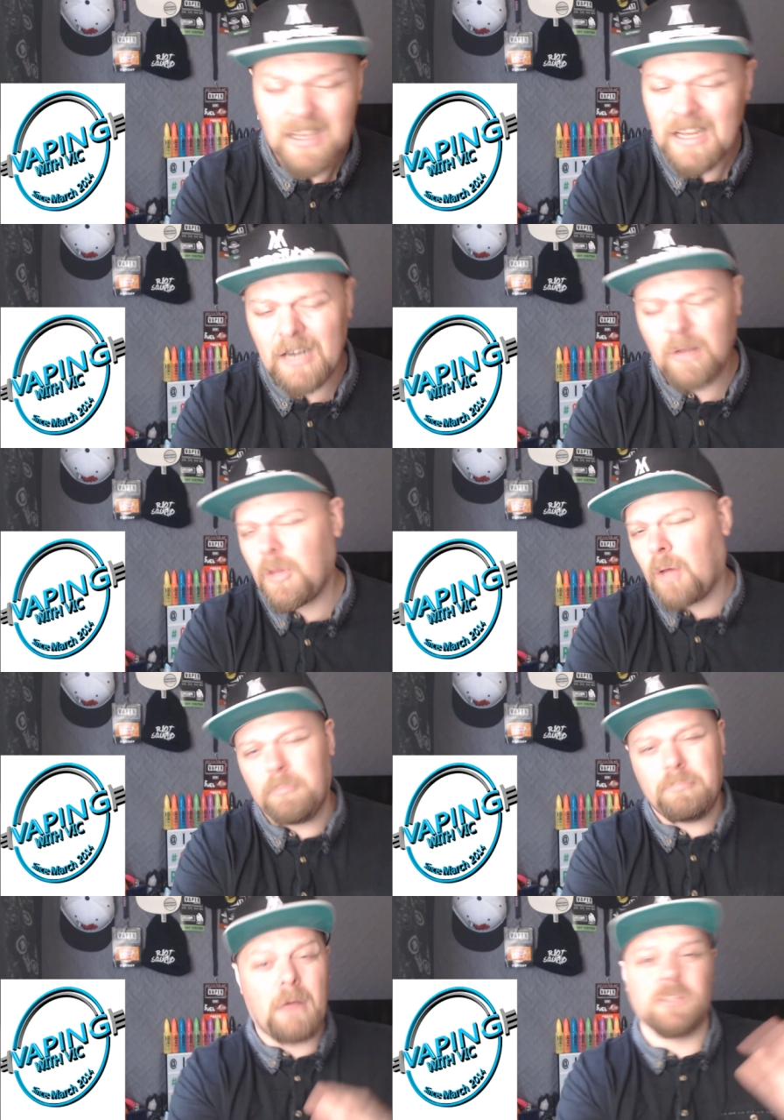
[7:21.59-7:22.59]
And I'm
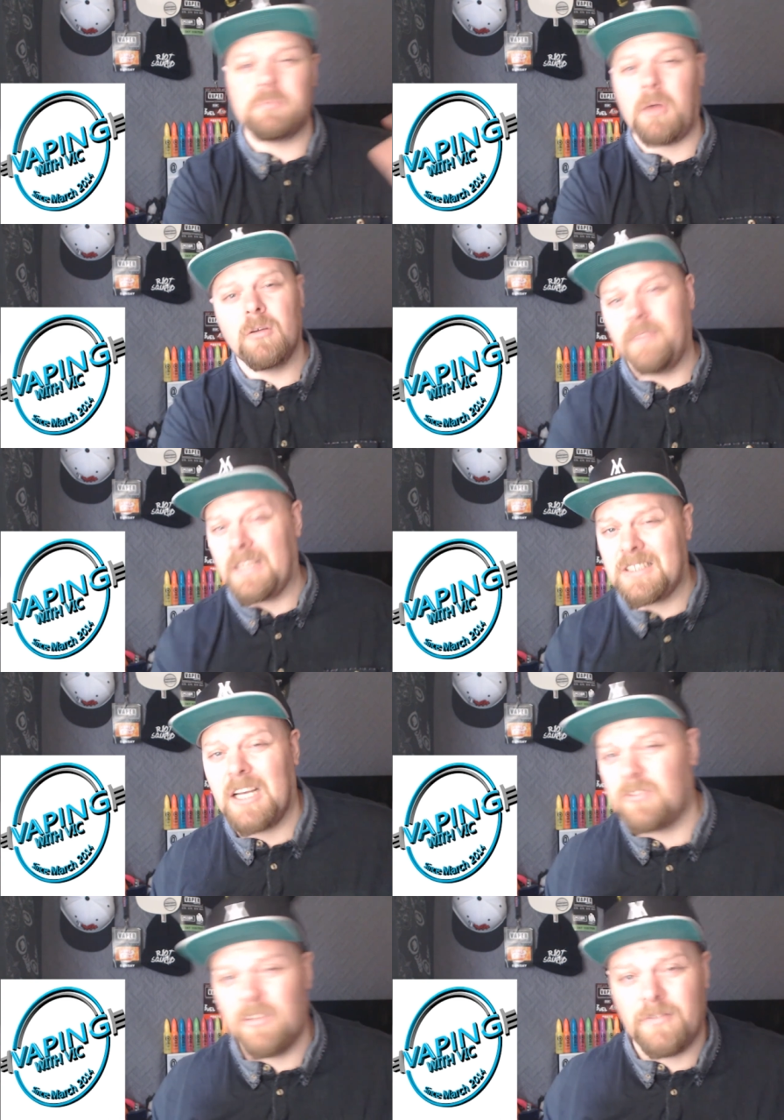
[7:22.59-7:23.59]
not blowing smoke up Vic's
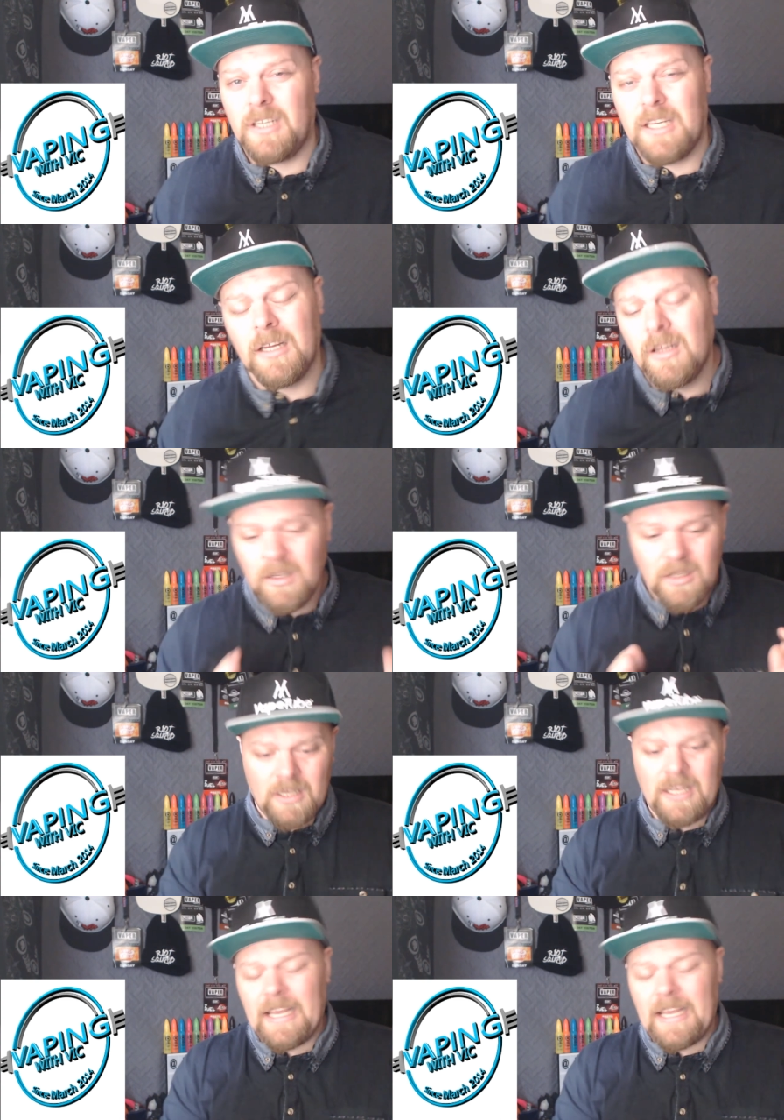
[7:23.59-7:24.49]
ass or anything like that.